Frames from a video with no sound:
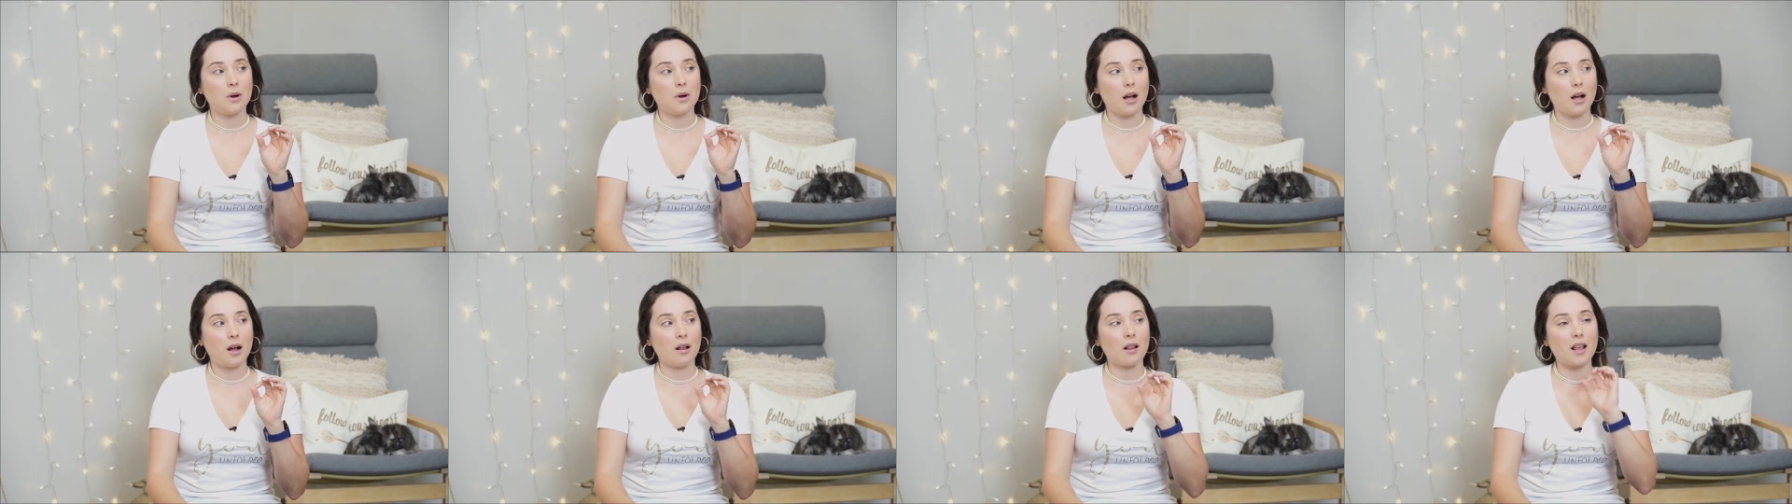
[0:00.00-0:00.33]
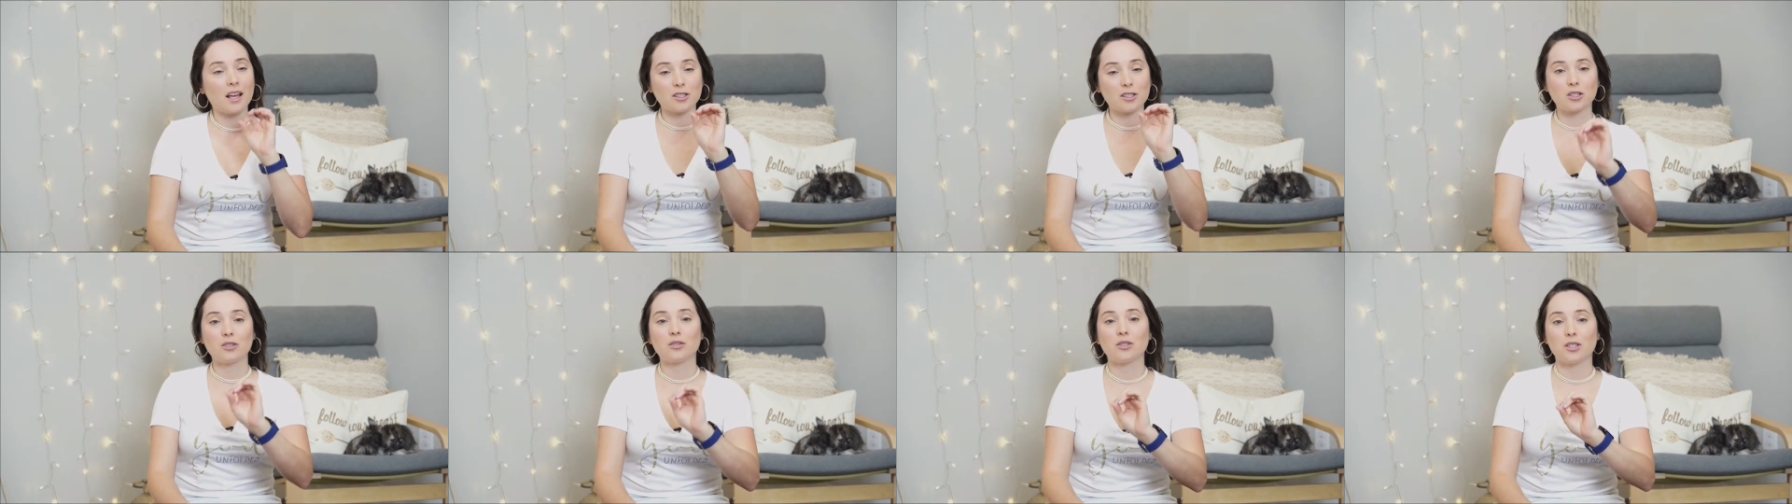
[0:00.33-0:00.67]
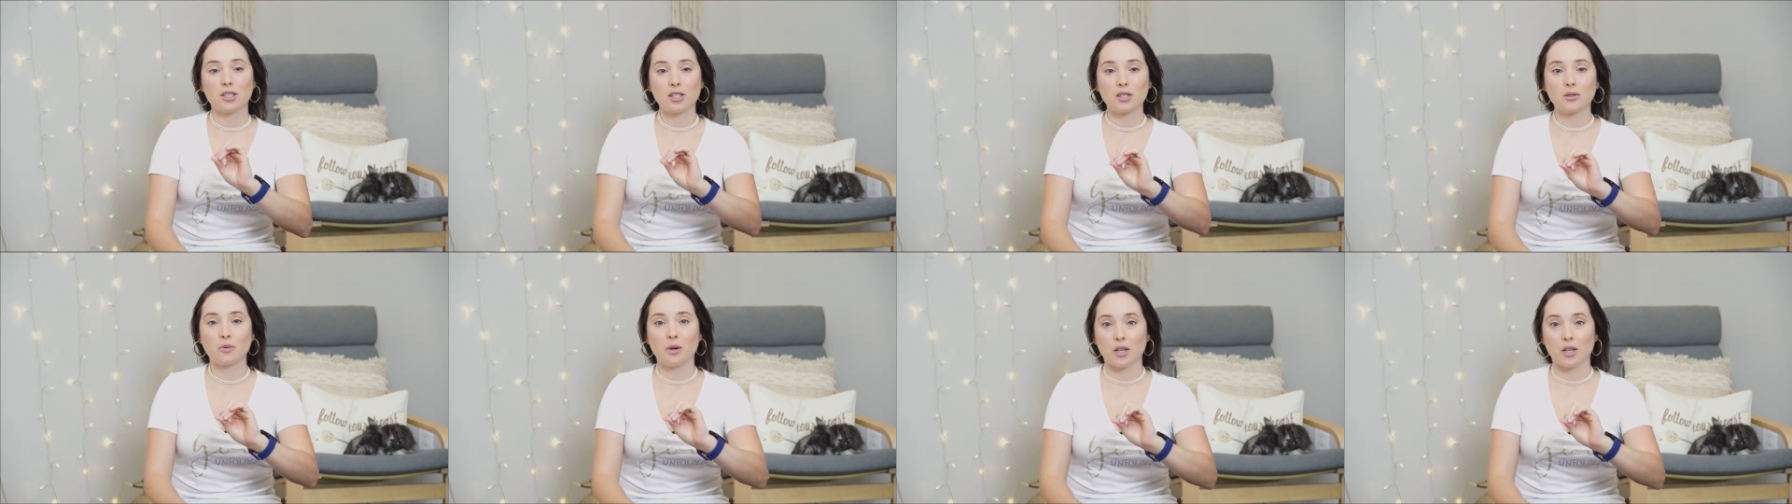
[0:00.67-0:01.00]
I'll ask you
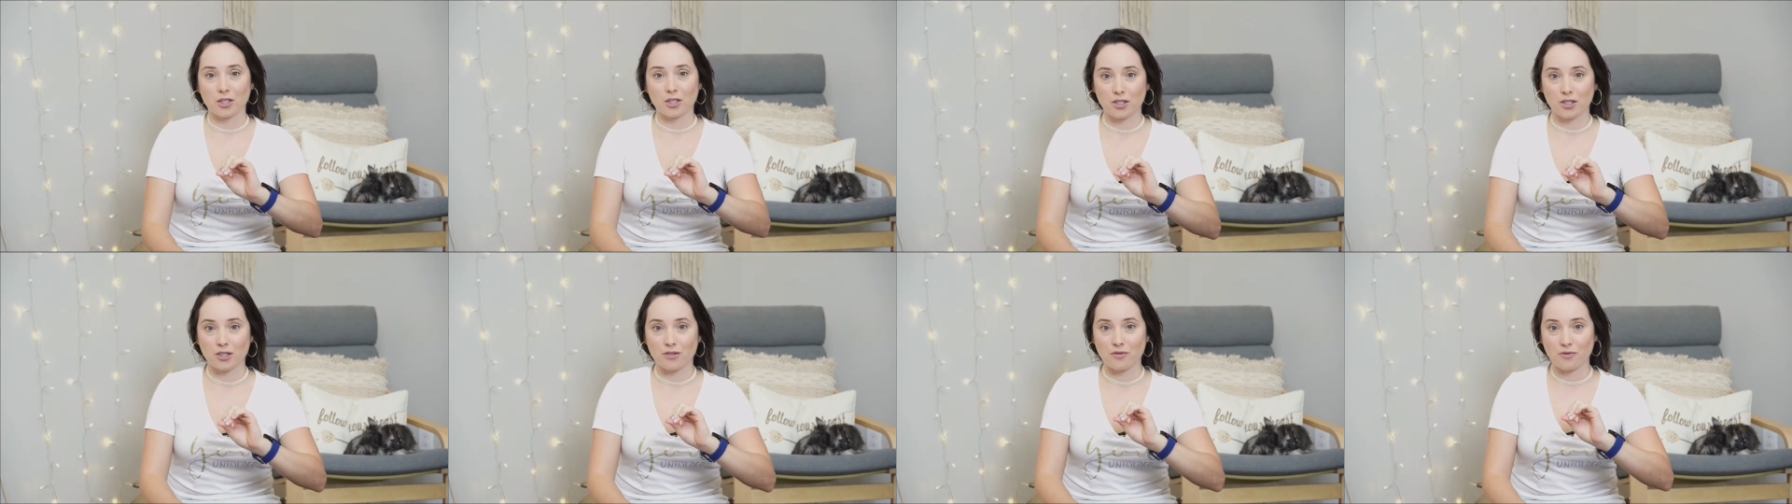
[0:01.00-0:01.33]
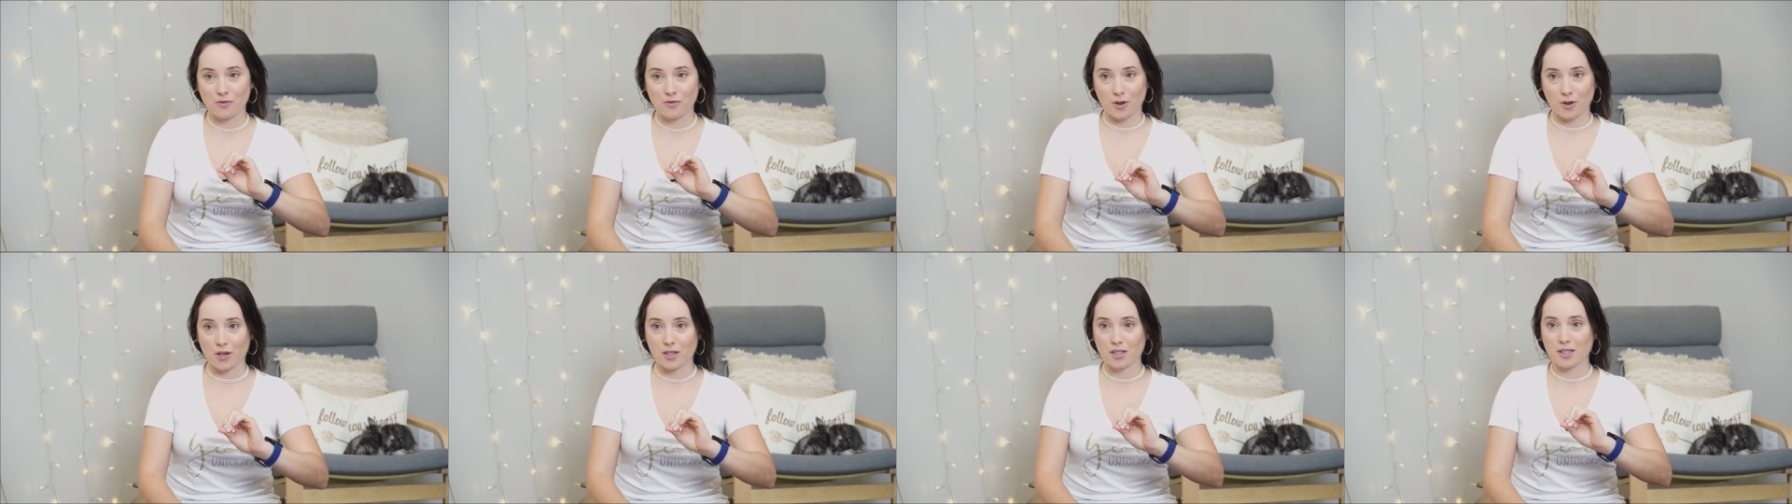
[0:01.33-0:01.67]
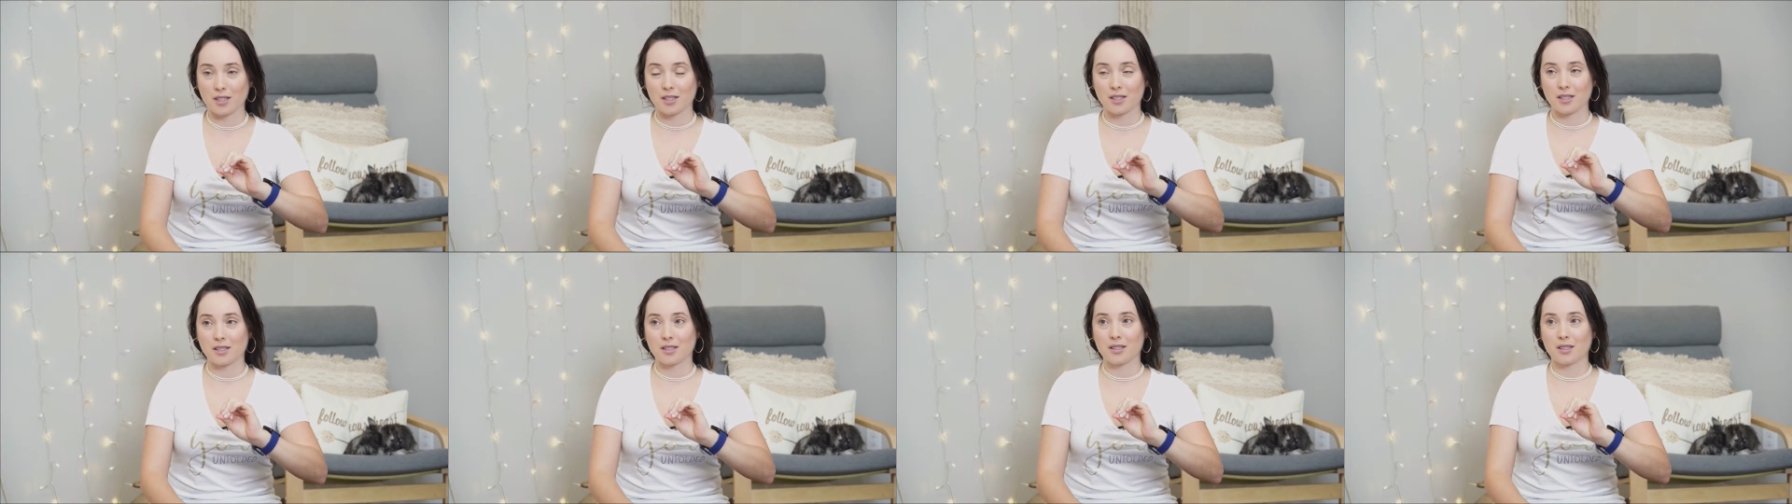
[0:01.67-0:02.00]
this question
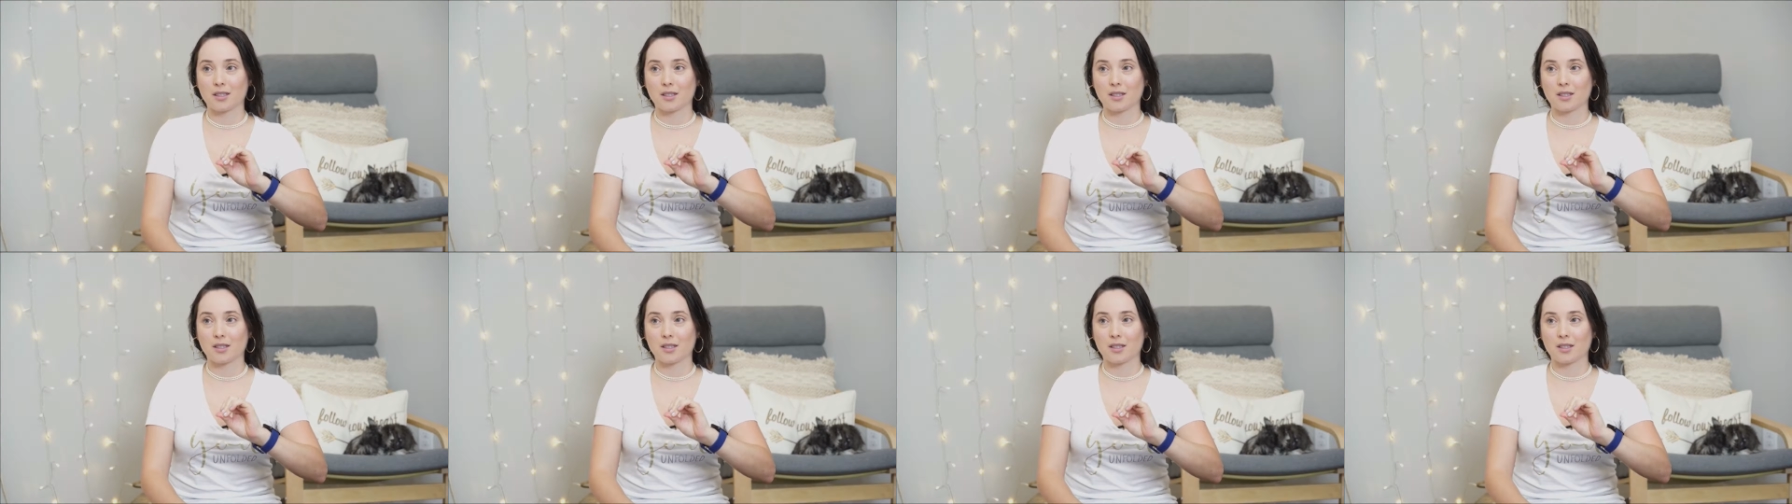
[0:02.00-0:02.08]
first.